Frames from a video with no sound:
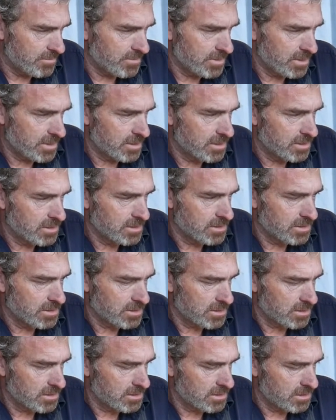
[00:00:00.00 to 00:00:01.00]

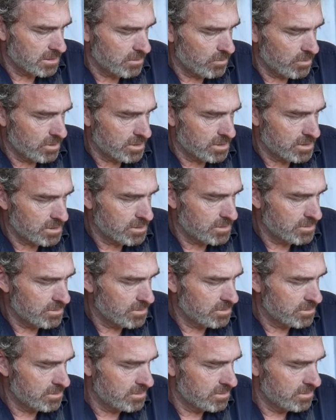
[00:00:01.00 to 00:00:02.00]
because I want
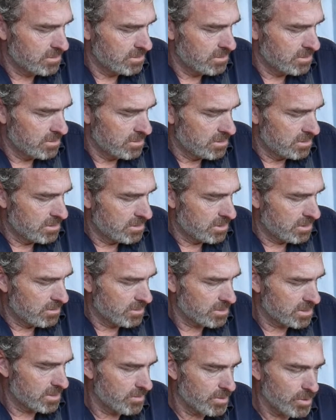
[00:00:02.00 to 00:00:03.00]

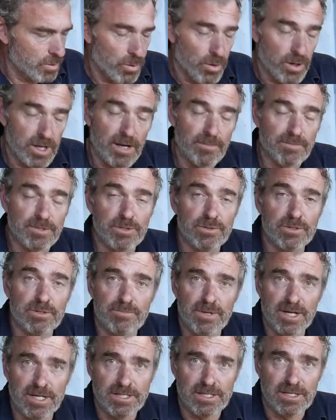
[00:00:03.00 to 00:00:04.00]
someone to walk up to it
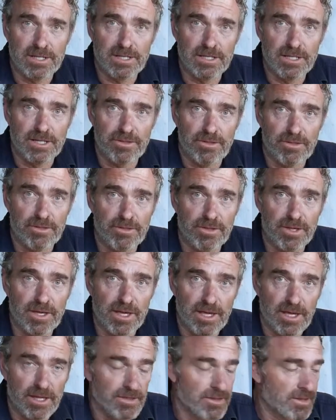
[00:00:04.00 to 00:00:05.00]
basically and
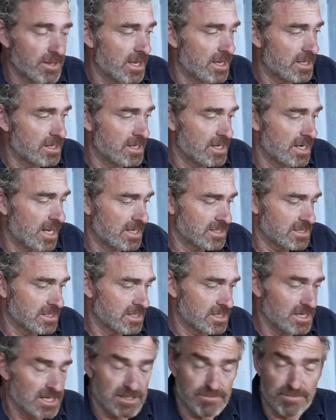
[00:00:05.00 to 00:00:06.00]
think that it hasn't
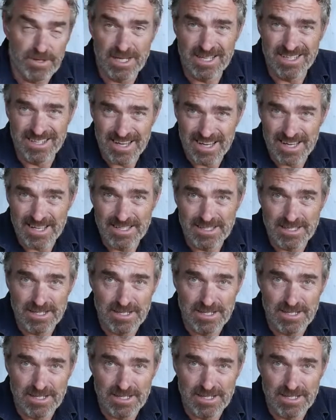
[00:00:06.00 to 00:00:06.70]
just been done,